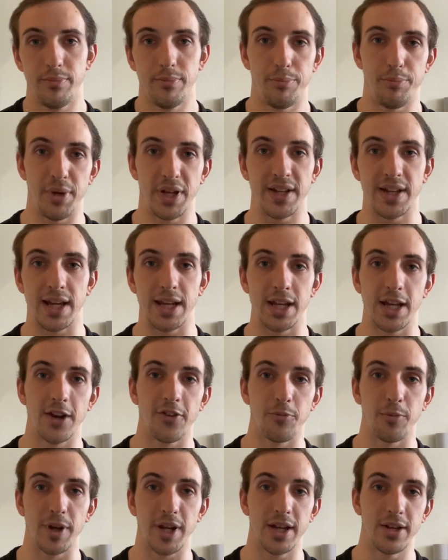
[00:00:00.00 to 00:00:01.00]
Big Daddy
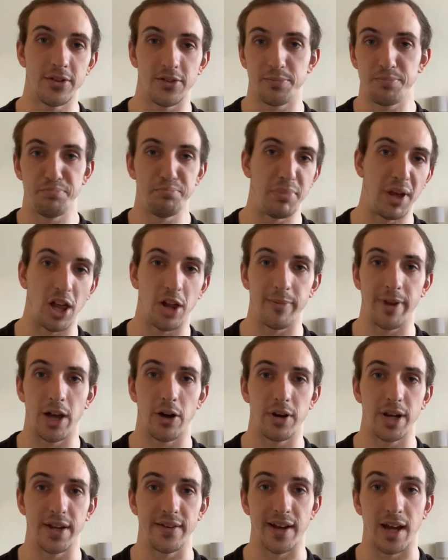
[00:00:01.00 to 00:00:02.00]
government can just bail me
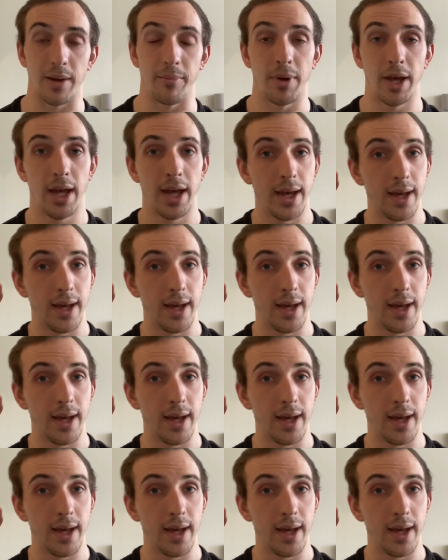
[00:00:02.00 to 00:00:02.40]
out anytime.